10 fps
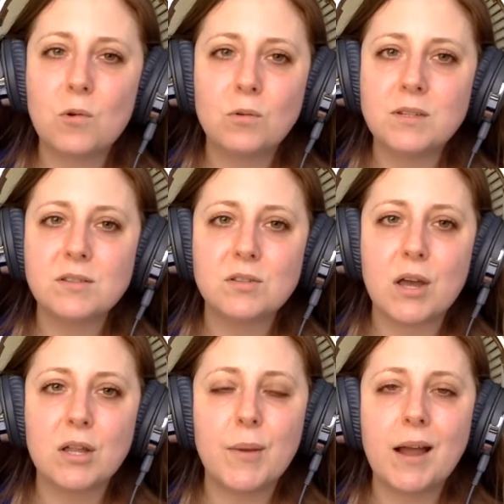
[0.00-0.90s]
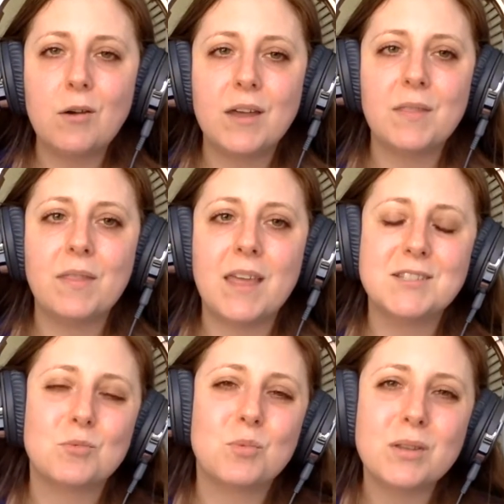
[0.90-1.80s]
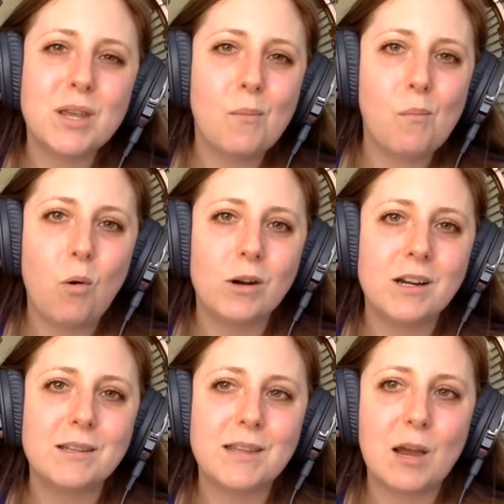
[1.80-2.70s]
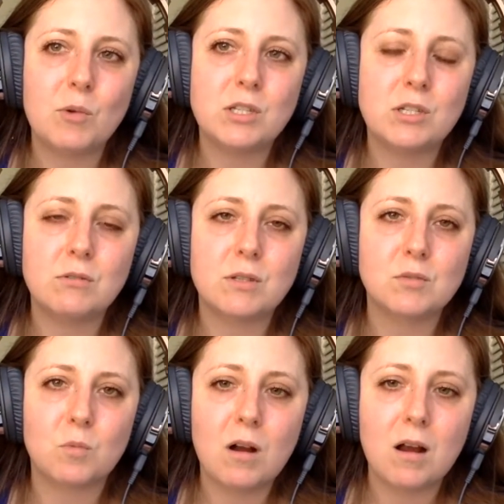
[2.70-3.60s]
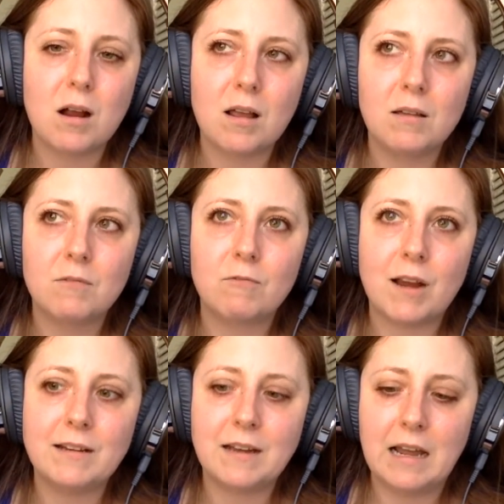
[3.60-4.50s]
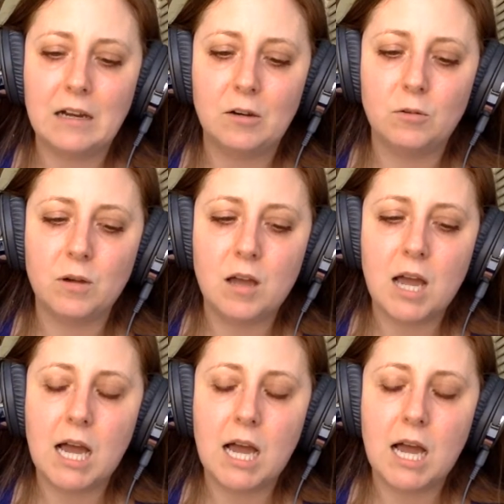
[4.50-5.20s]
wholeness is all about. And it's really important that we do this work right now.